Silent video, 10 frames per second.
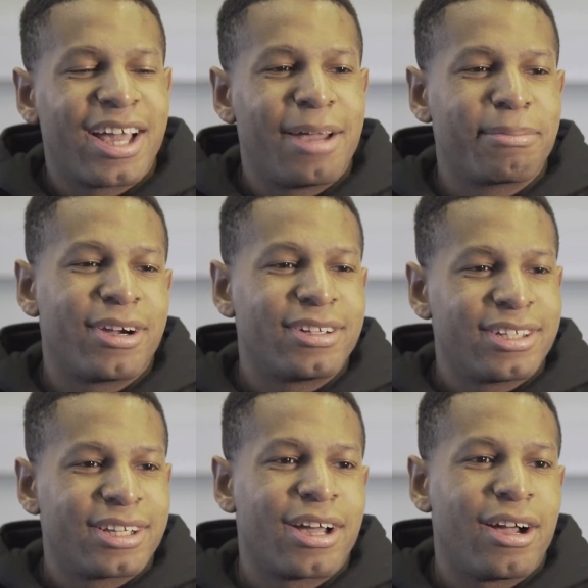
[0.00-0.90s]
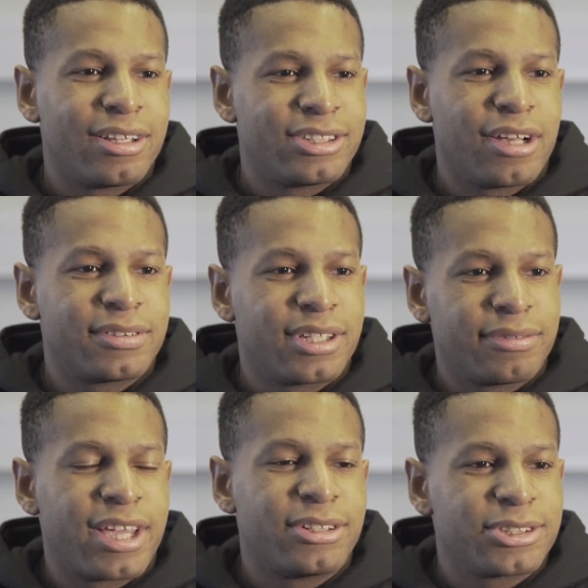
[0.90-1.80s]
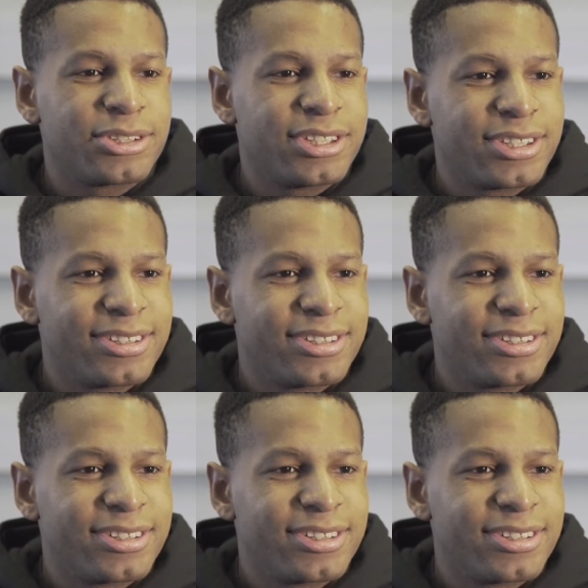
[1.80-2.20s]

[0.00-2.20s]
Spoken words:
I'm currently the College Officer of Ainger Street.